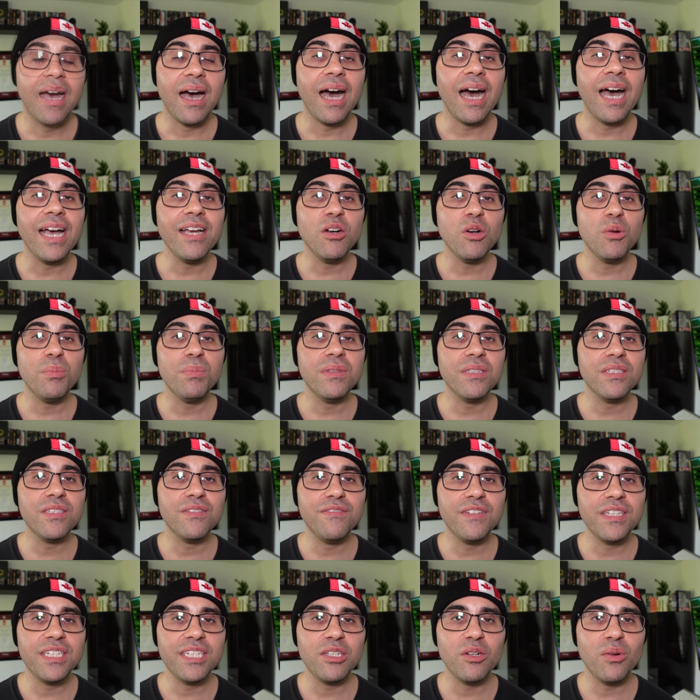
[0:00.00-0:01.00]
I hope this
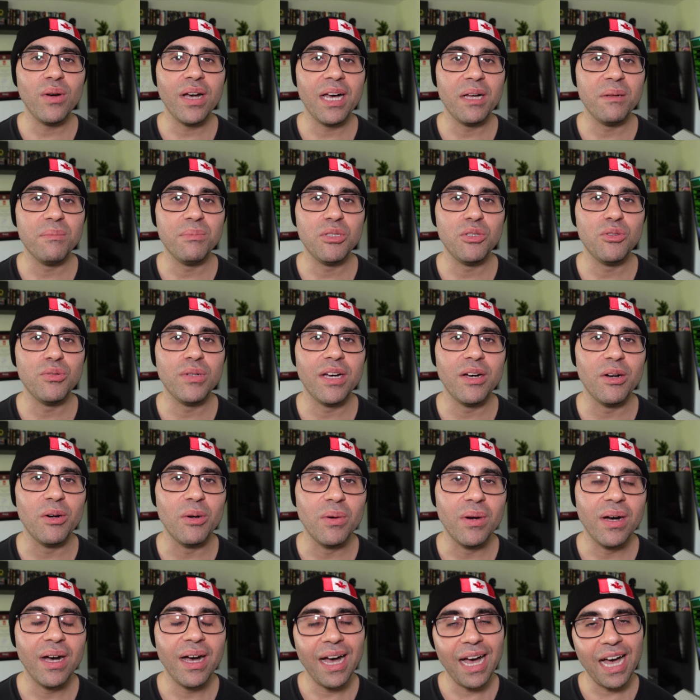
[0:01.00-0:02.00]
video helped you
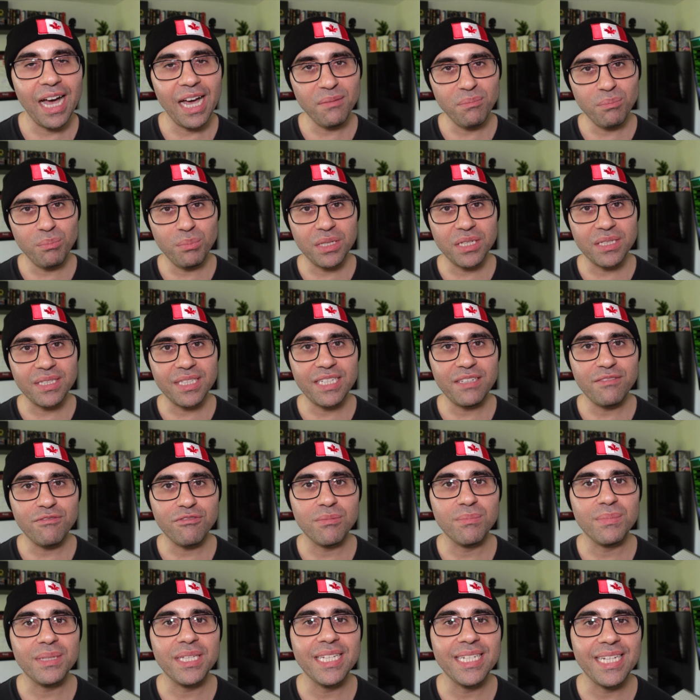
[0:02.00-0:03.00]
out. I'm Billy
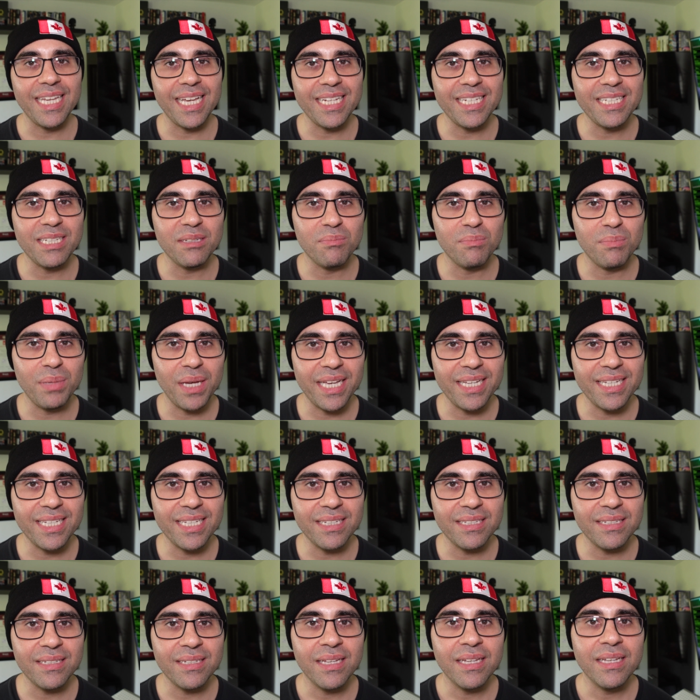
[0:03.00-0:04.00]
from Canadian
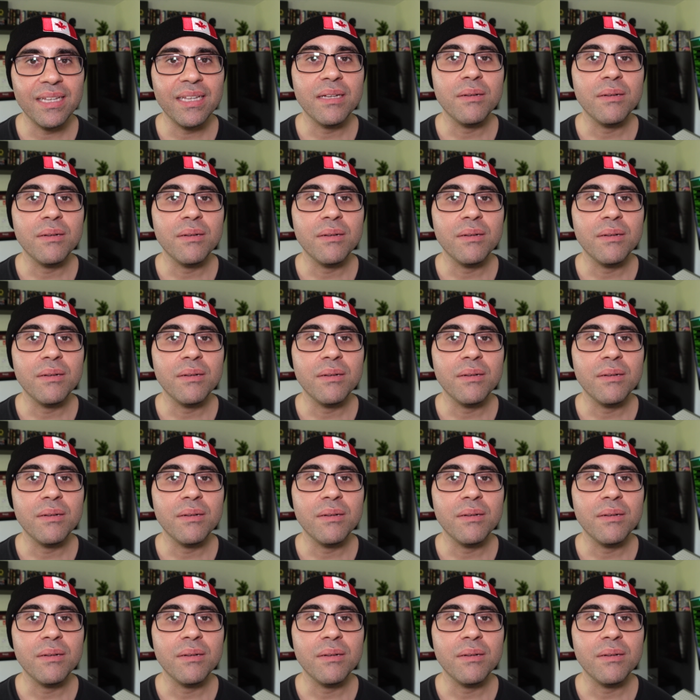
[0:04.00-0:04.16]
Bakin'.